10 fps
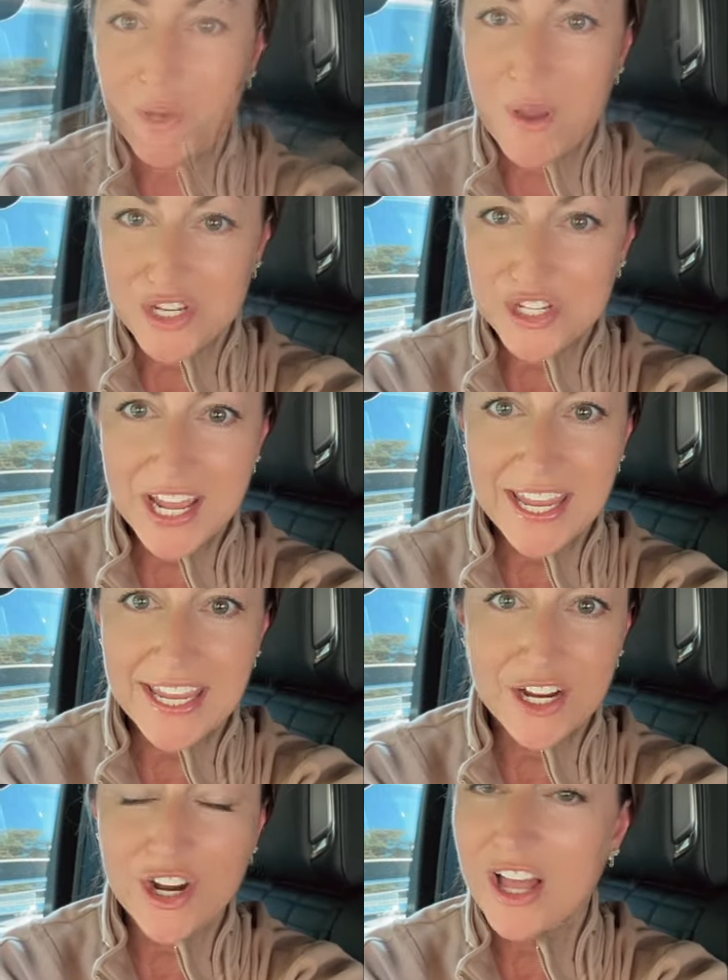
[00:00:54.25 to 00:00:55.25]
one question I
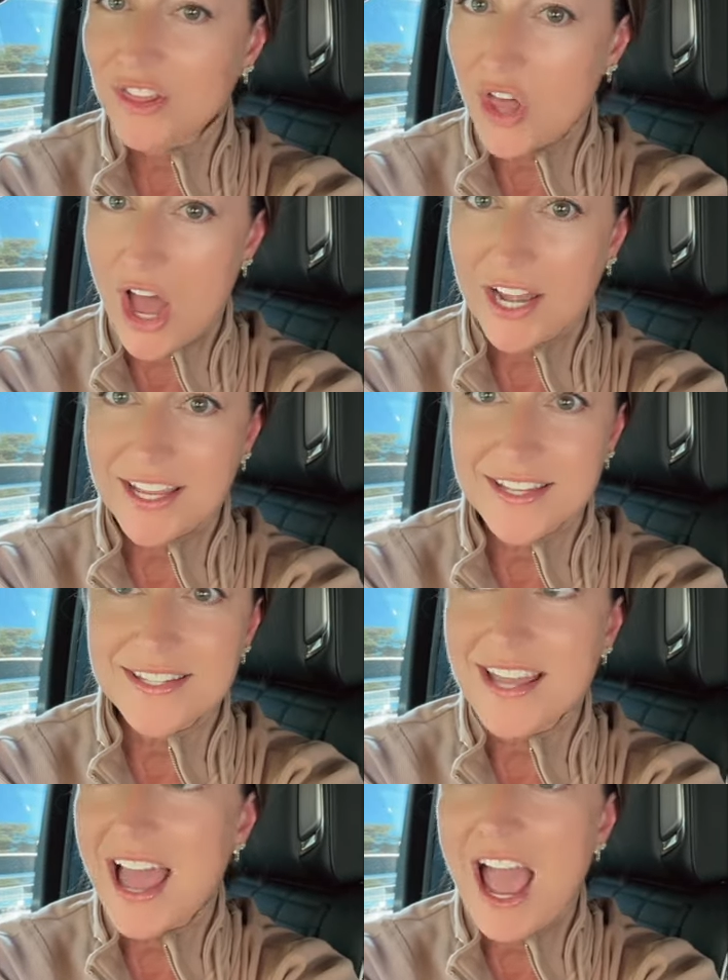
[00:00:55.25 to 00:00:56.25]
hear a lot
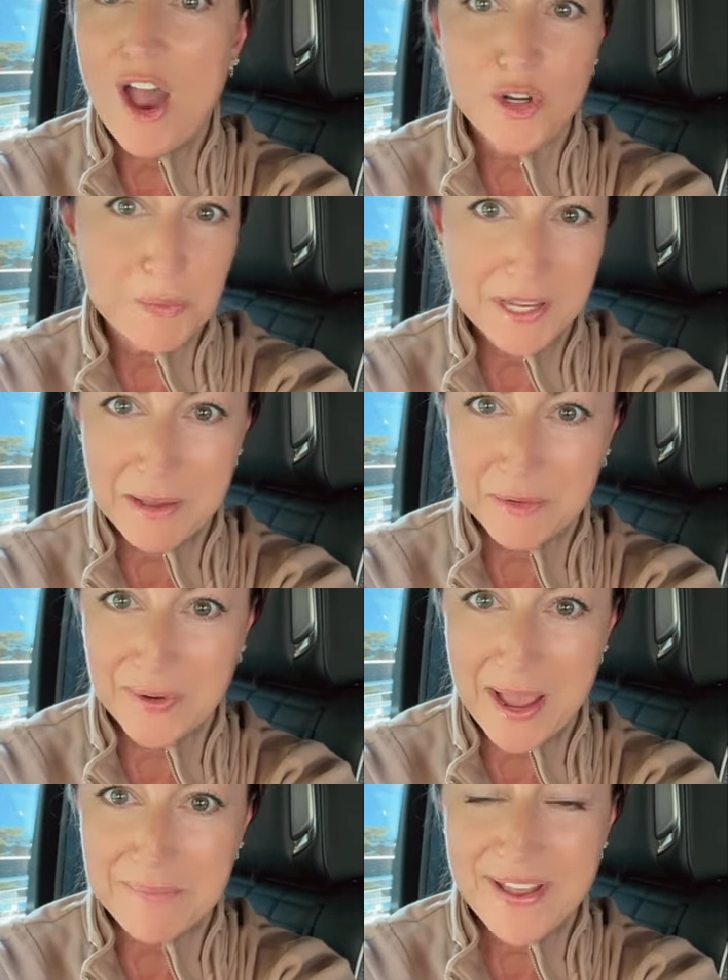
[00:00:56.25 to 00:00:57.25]
is, "How do you become a
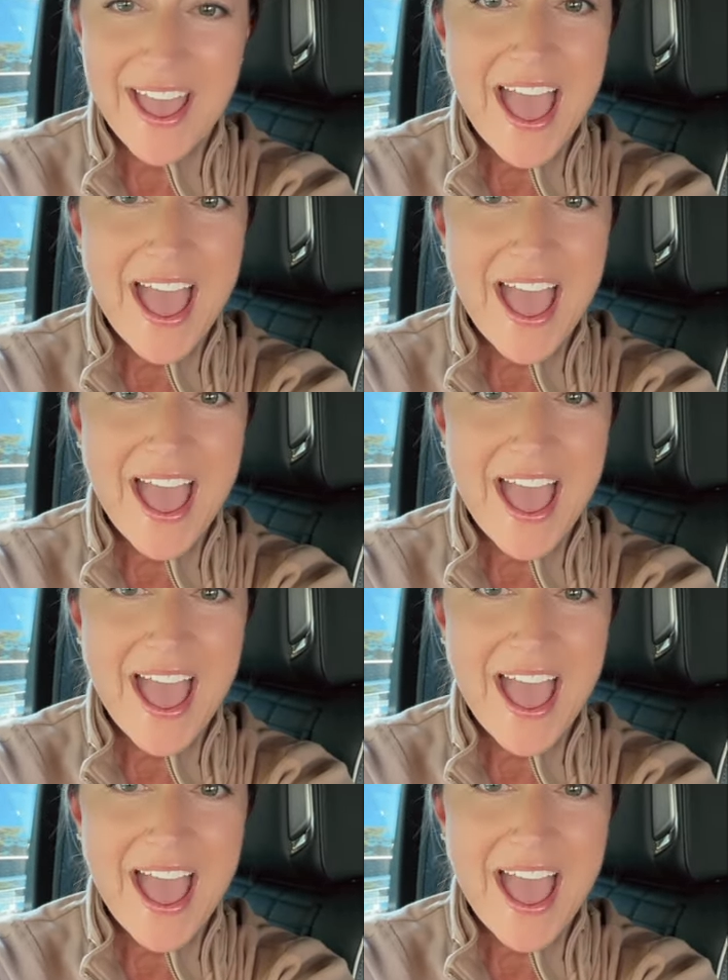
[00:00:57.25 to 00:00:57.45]
rep?